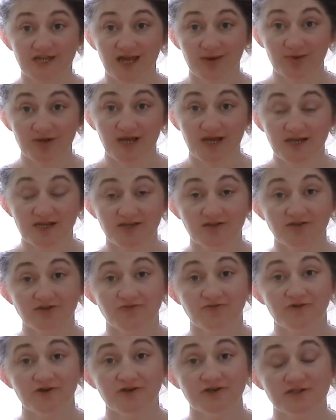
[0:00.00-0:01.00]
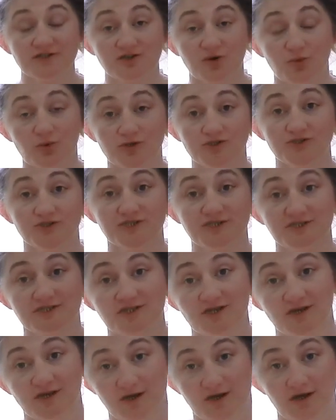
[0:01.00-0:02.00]
lemonade, you first
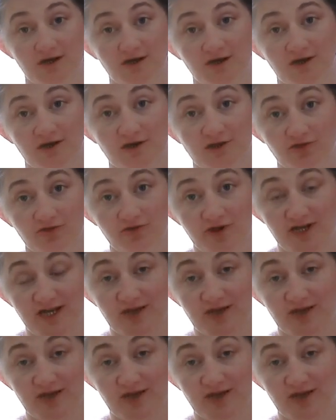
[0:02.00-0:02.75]
want 3